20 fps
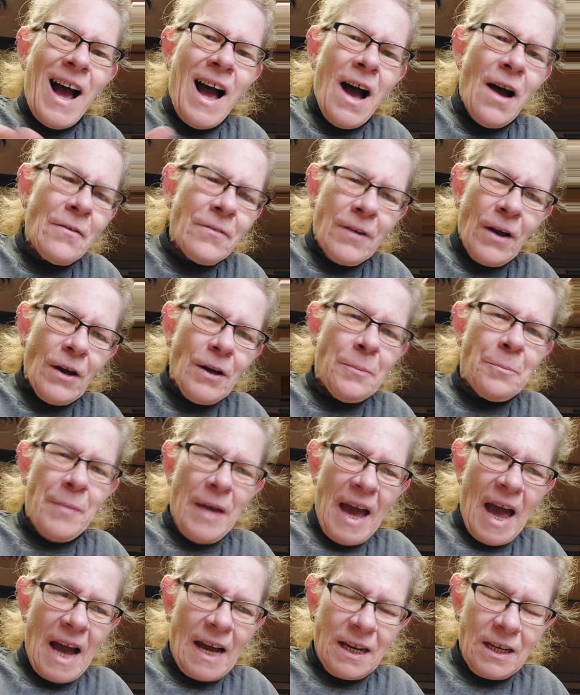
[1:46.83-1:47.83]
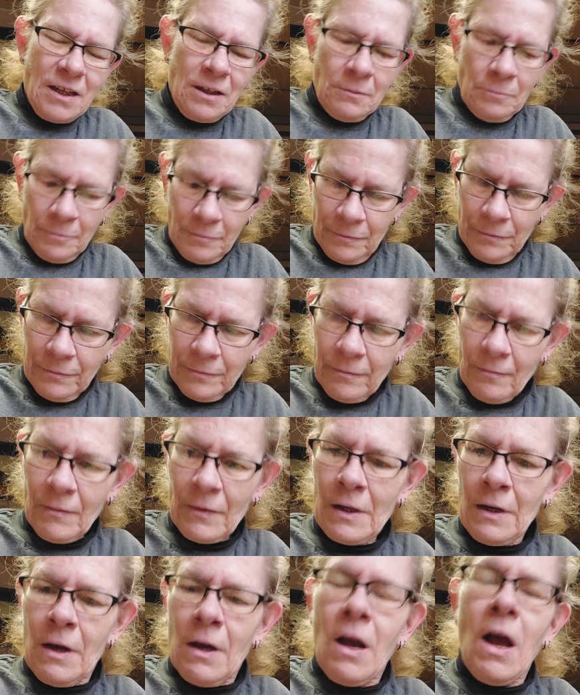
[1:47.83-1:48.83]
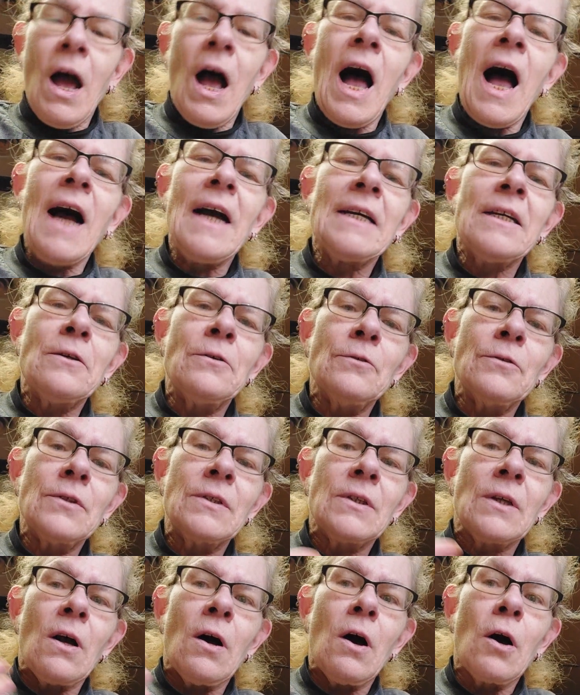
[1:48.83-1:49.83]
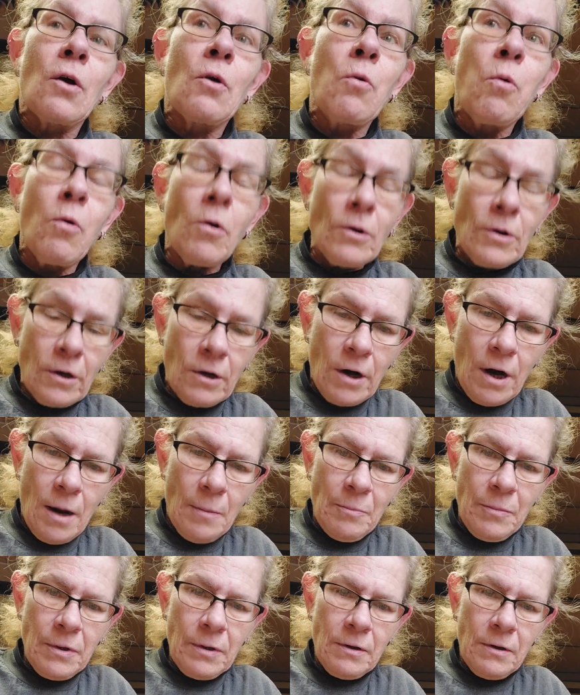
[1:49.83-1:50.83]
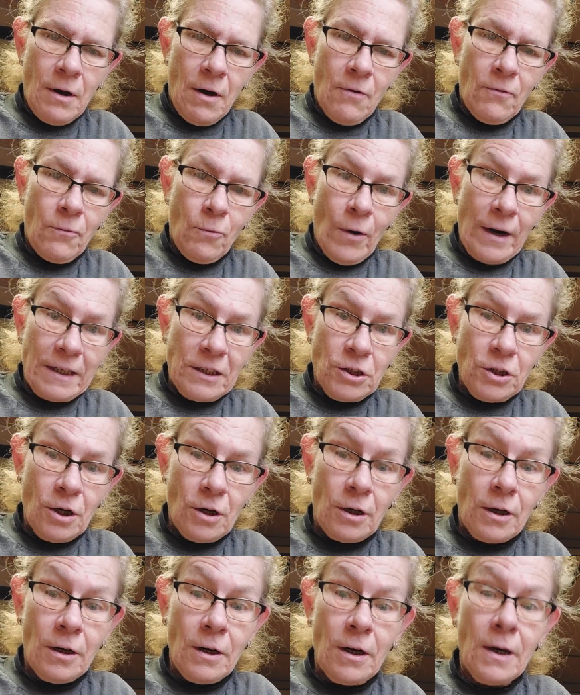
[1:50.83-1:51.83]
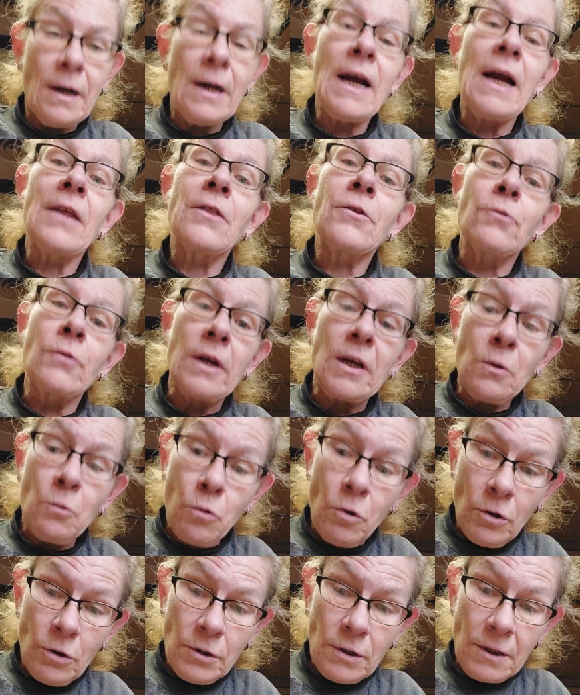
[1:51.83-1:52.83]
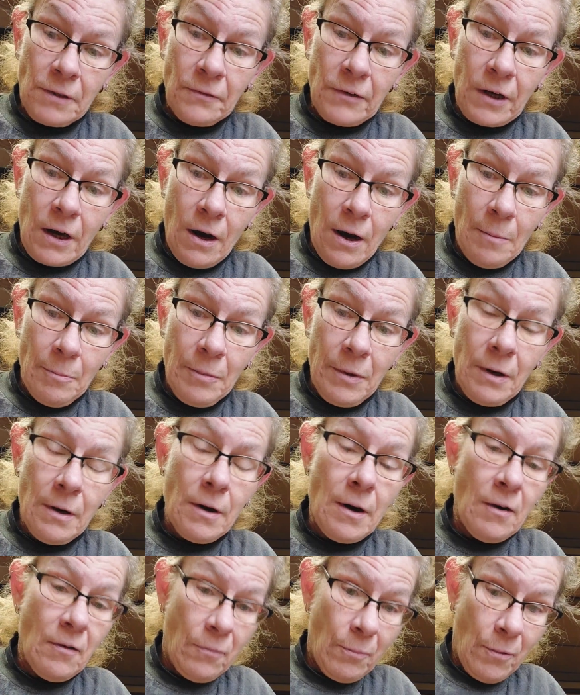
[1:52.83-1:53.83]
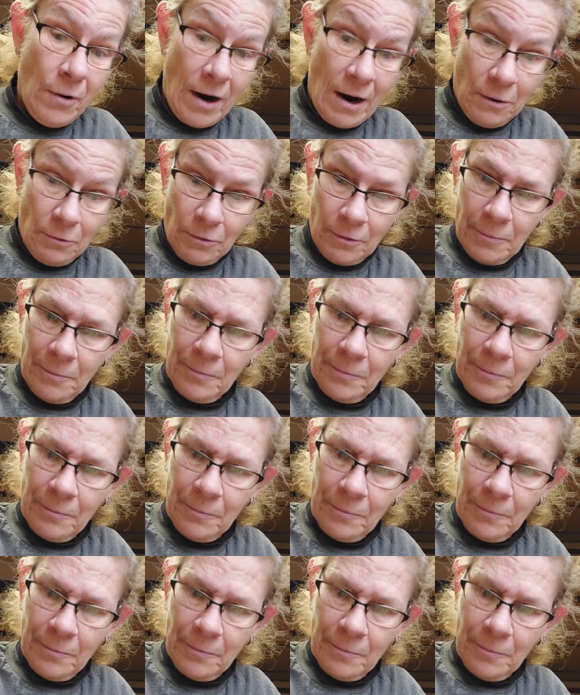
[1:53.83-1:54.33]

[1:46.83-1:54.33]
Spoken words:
I've cut it back. I use a 1/4 cup of white sugar, 3/4 of a cup of brown.